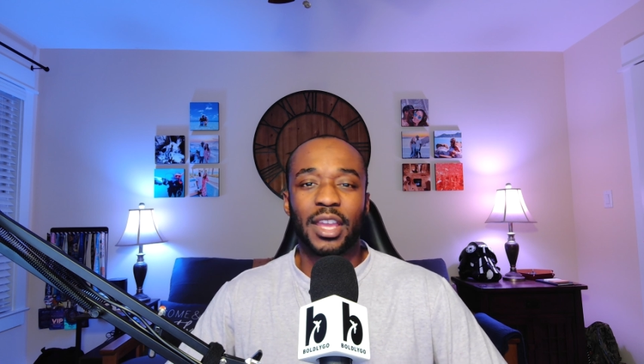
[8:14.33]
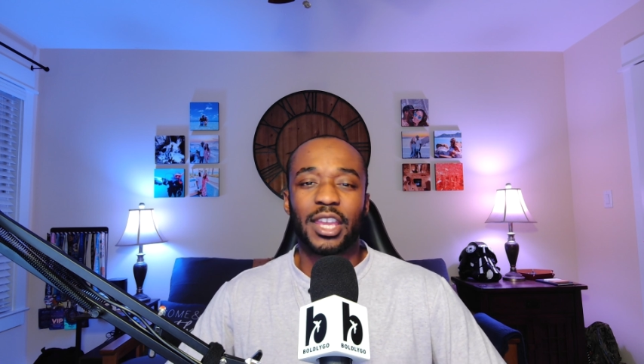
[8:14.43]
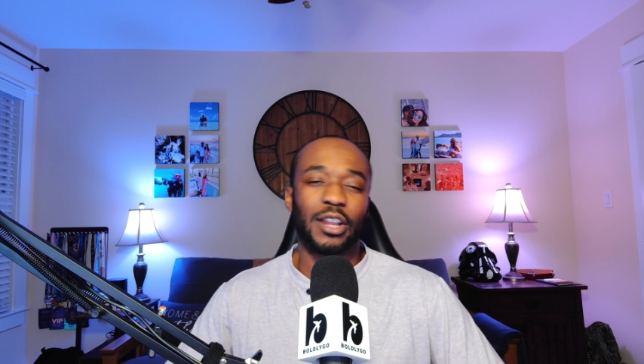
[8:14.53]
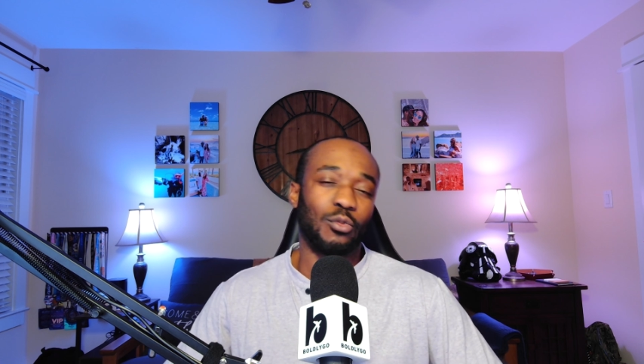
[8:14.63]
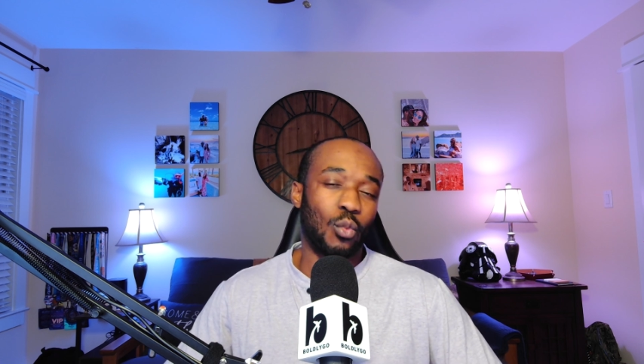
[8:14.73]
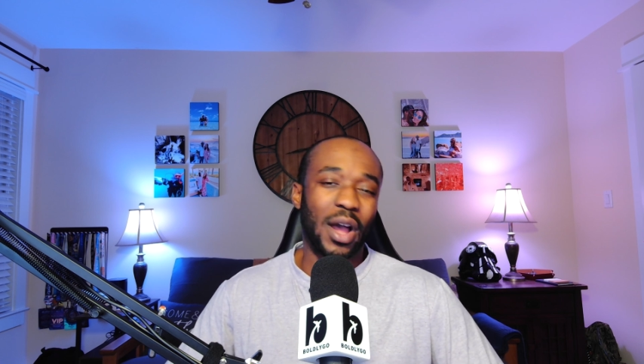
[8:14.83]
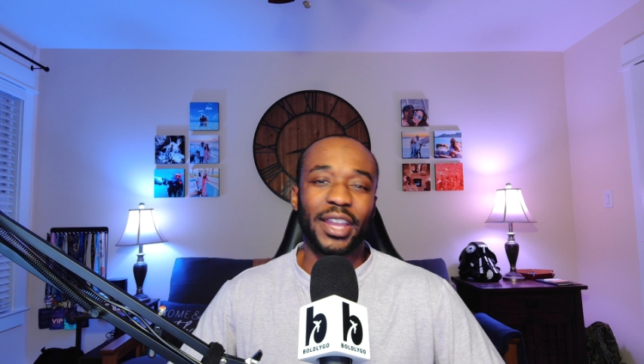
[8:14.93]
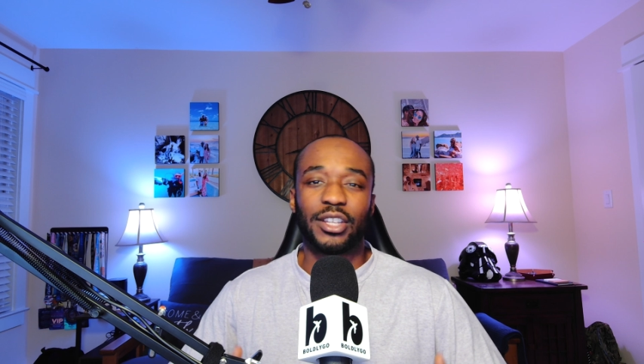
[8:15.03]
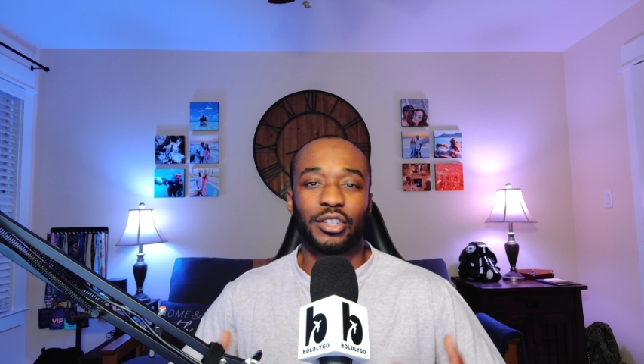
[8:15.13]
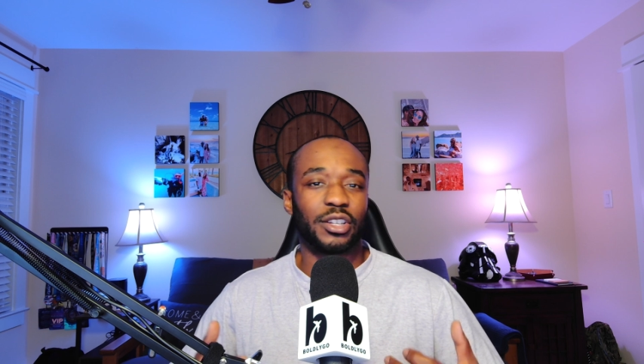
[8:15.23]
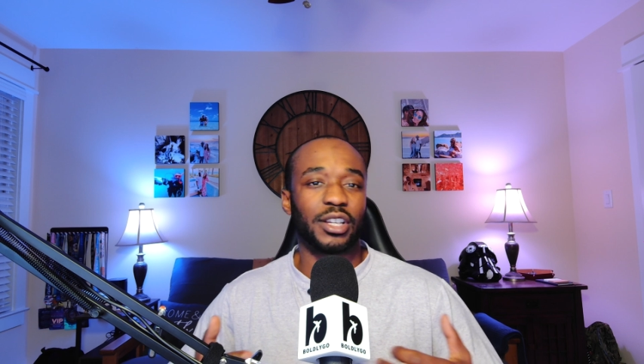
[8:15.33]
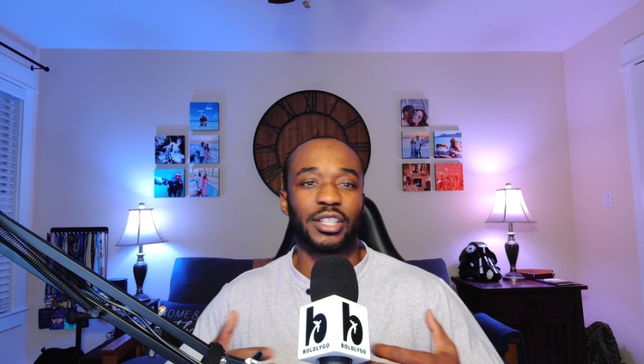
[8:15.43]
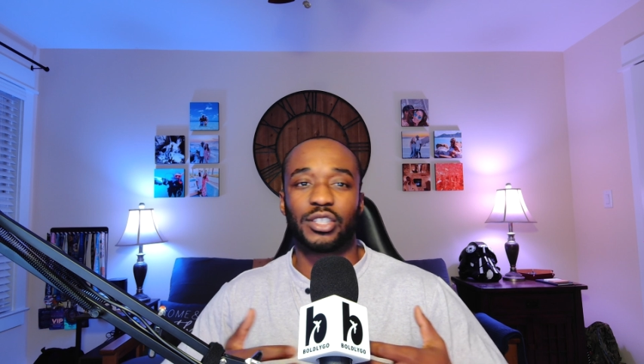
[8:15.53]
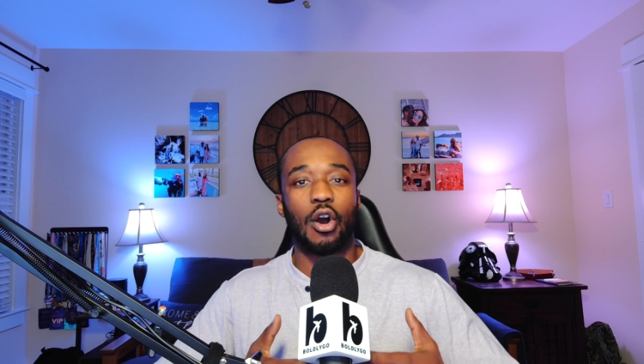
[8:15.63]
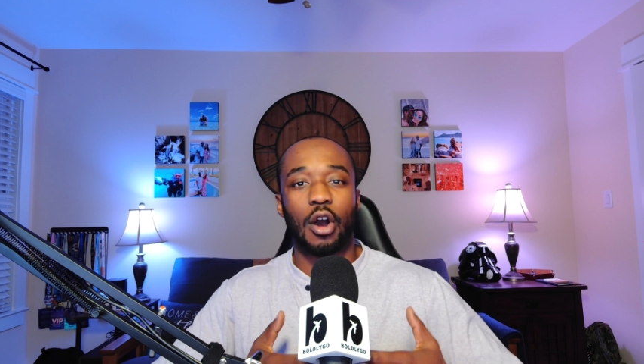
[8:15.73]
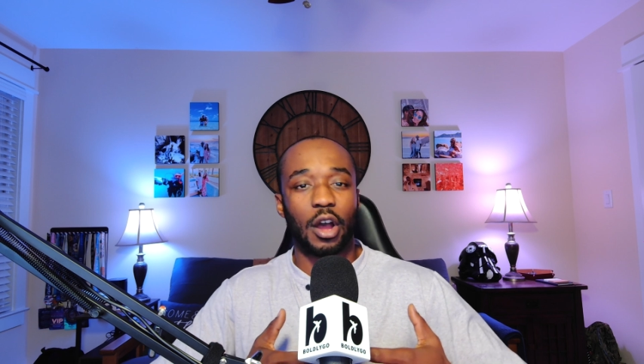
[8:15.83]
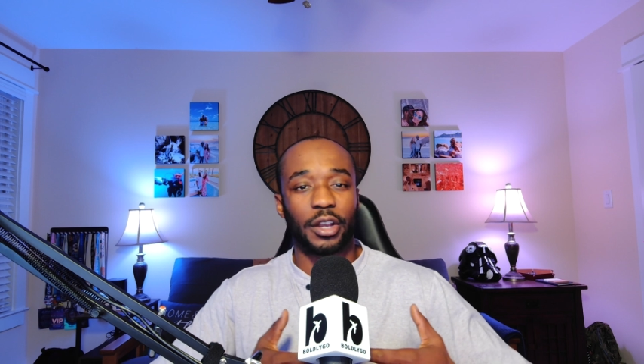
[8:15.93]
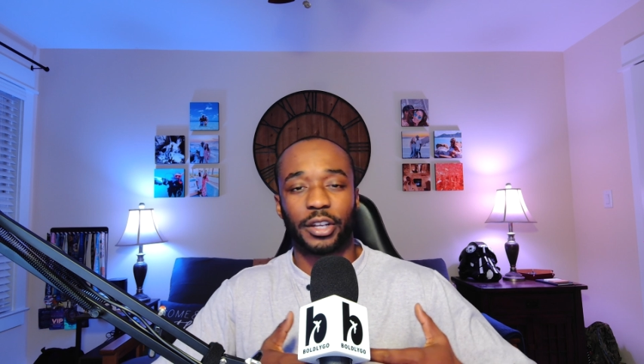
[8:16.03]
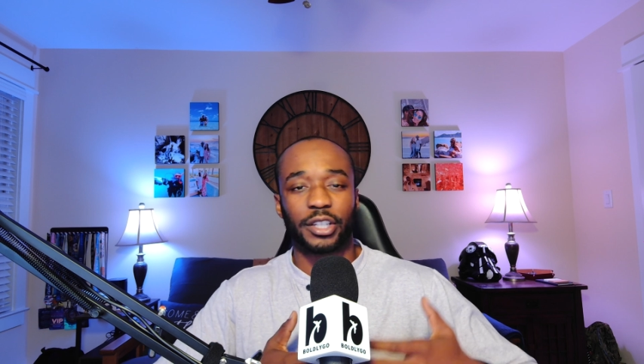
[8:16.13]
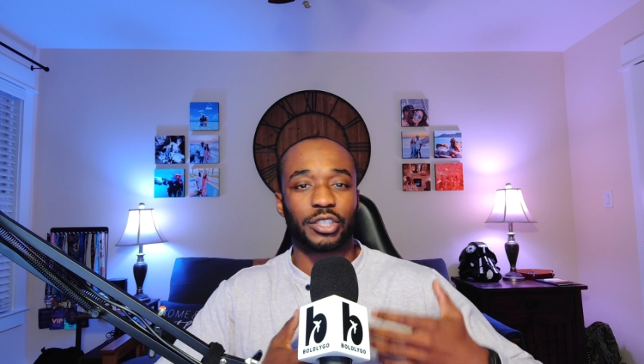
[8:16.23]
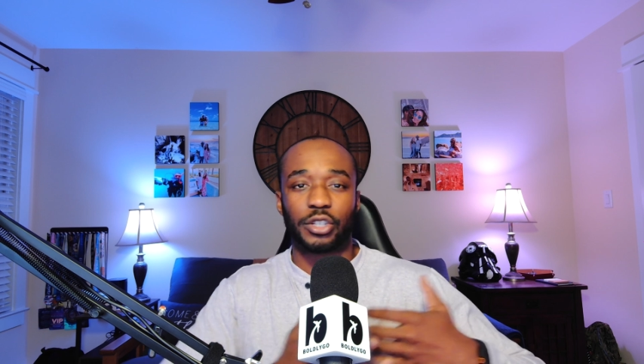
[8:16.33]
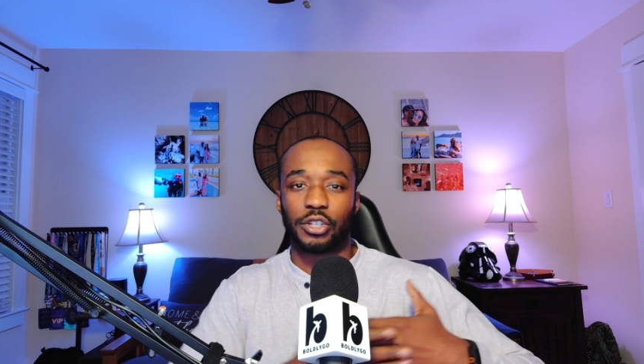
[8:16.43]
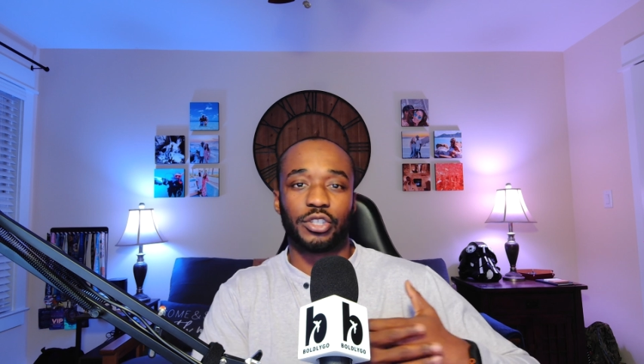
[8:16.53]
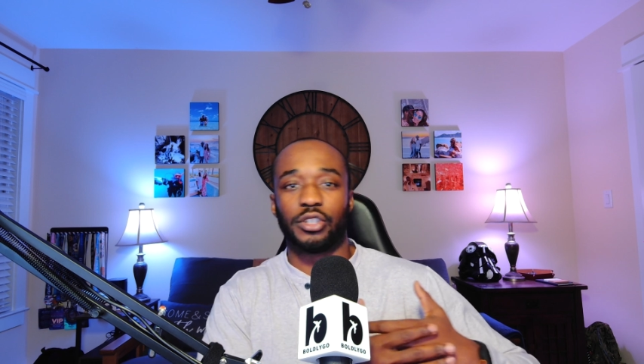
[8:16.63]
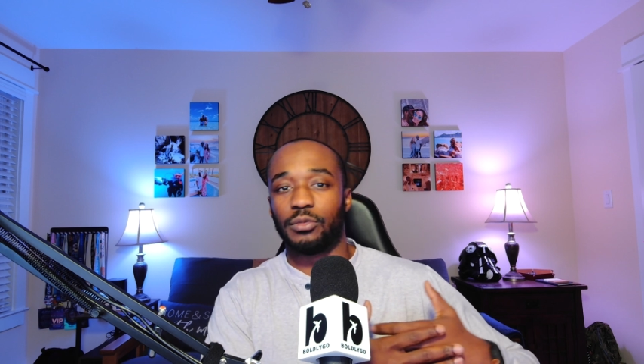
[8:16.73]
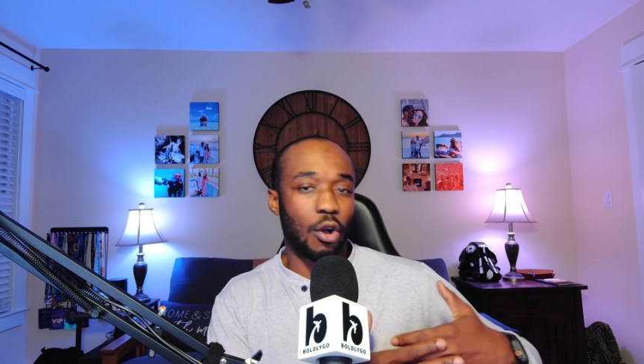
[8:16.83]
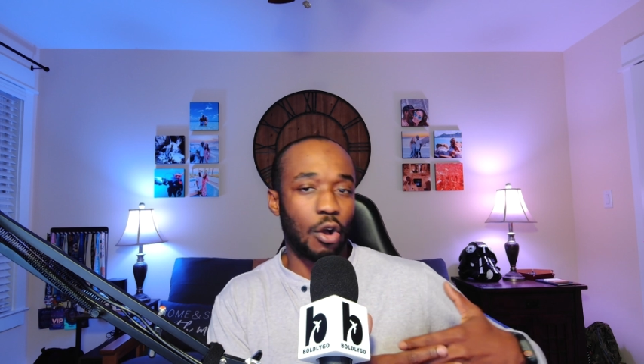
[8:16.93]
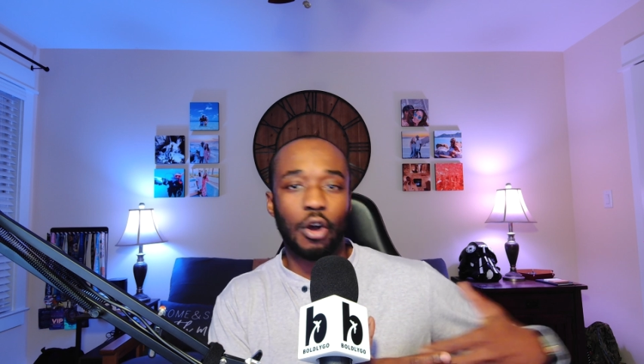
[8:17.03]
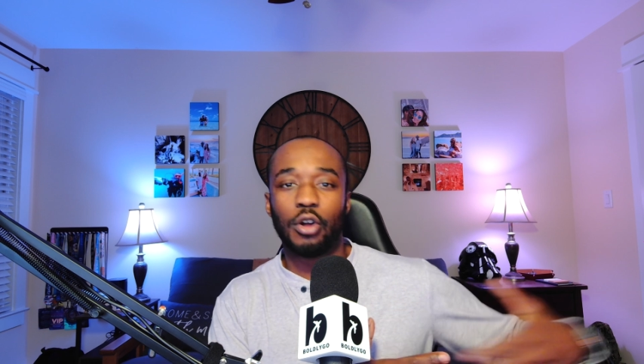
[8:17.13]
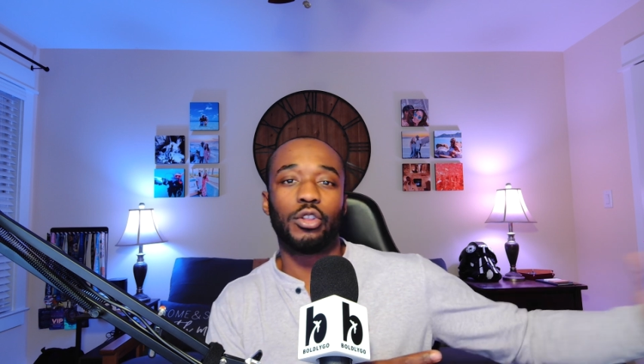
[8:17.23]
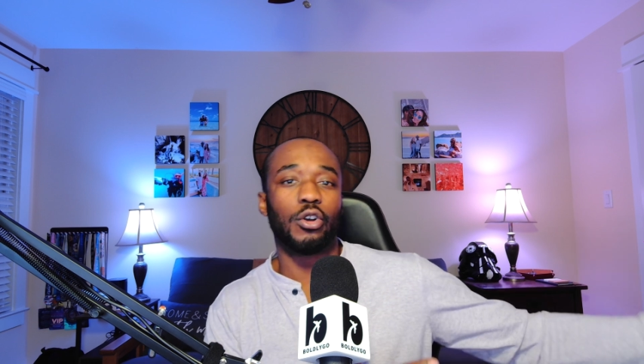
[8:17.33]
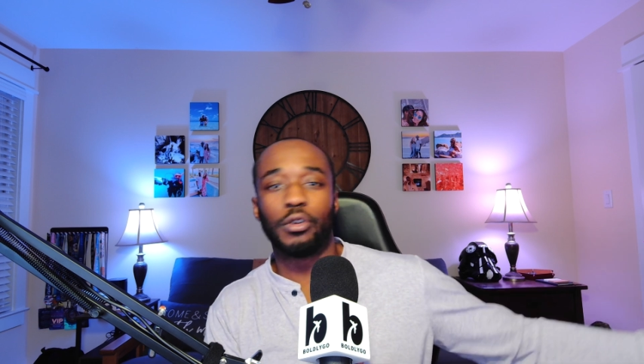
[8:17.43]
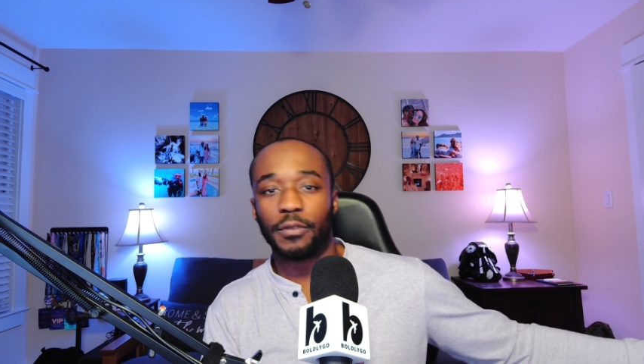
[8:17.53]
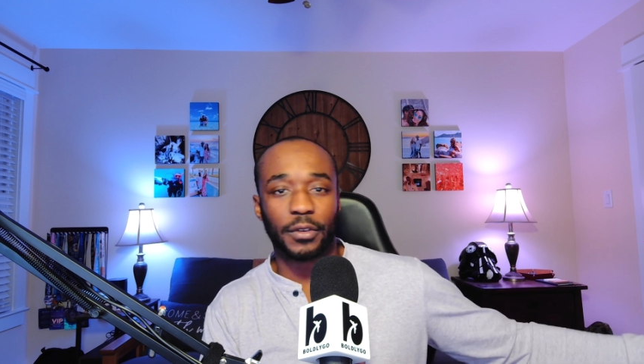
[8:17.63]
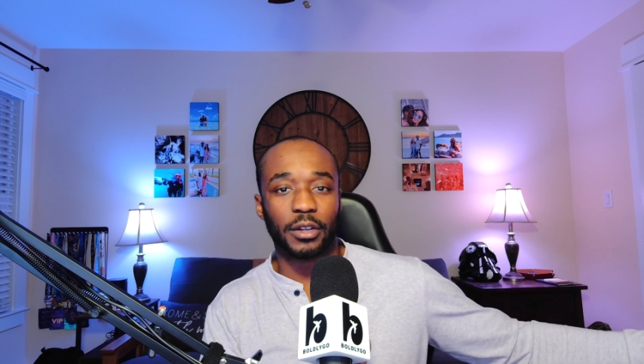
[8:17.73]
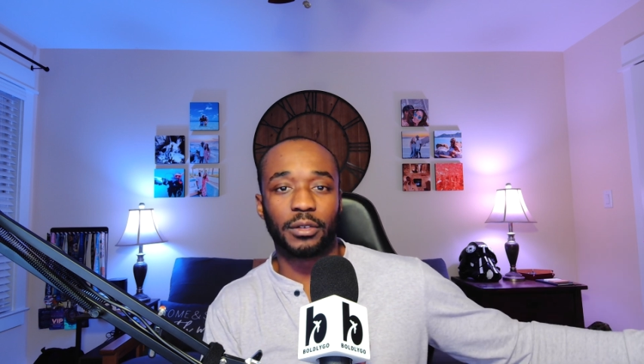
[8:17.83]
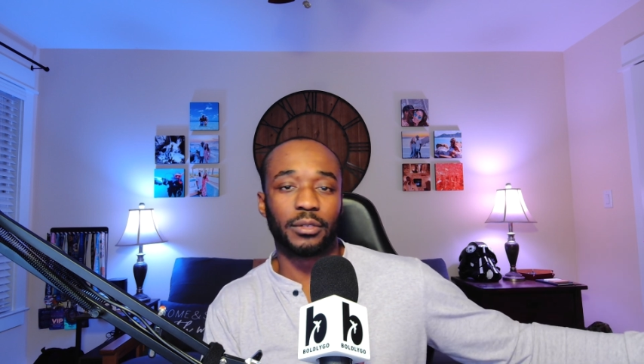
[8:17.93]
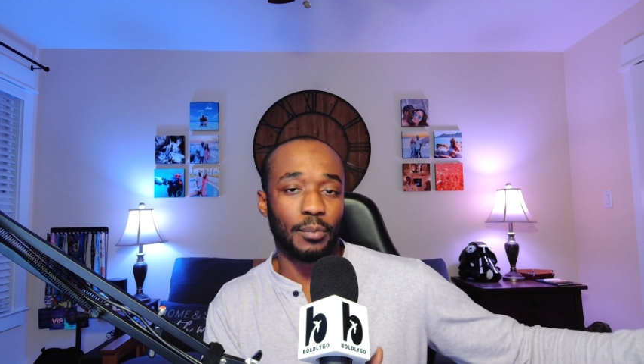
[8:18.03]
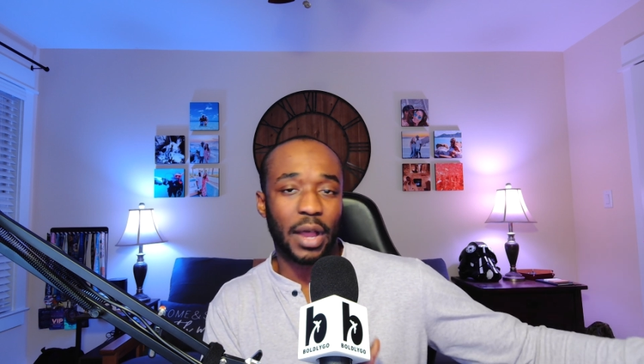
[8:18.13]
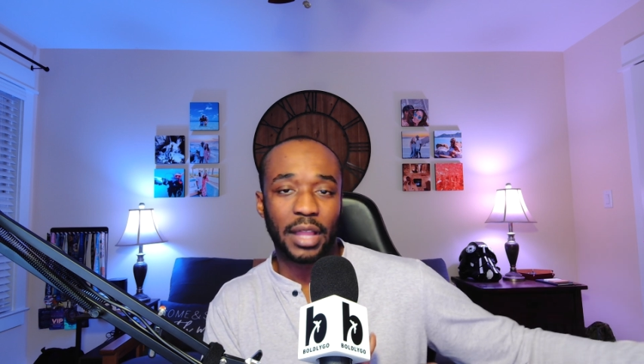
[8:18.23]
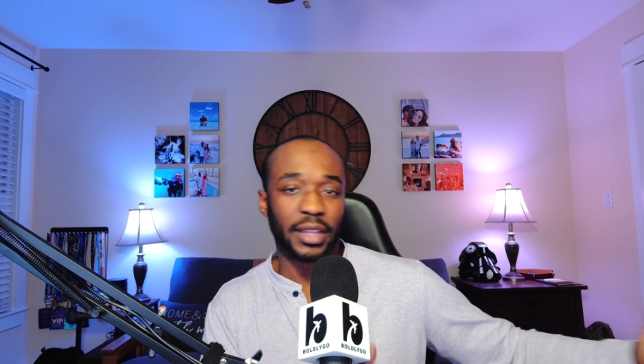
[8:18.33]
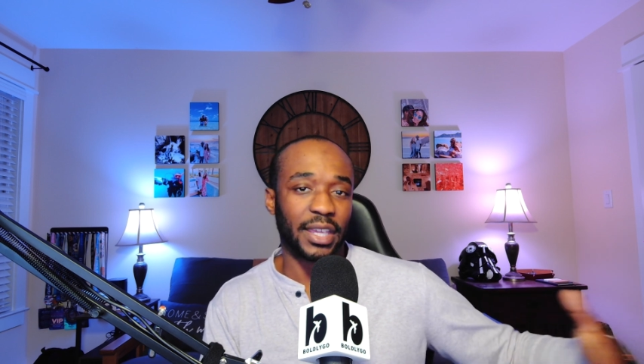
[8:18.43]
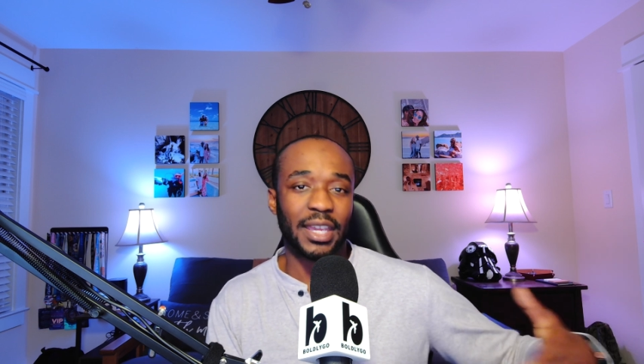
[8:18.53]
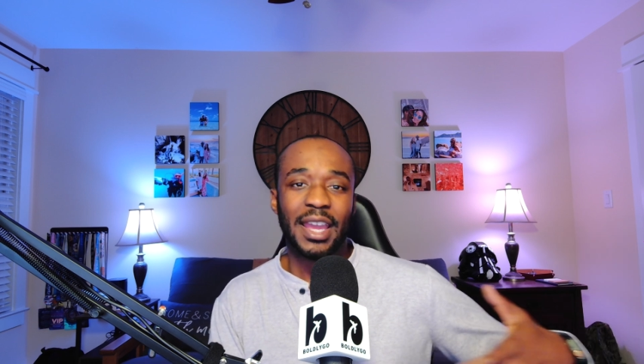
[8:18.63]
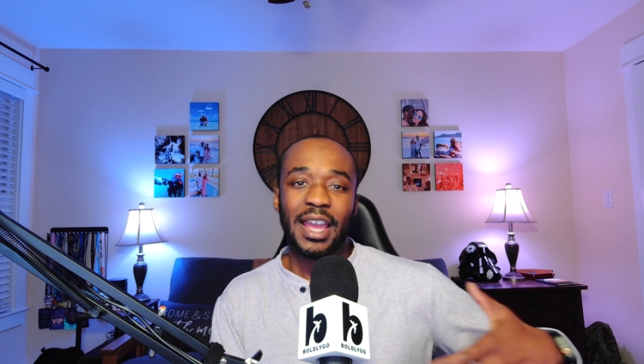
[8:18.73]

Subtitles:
Ryan took us on an excursion all over Bali.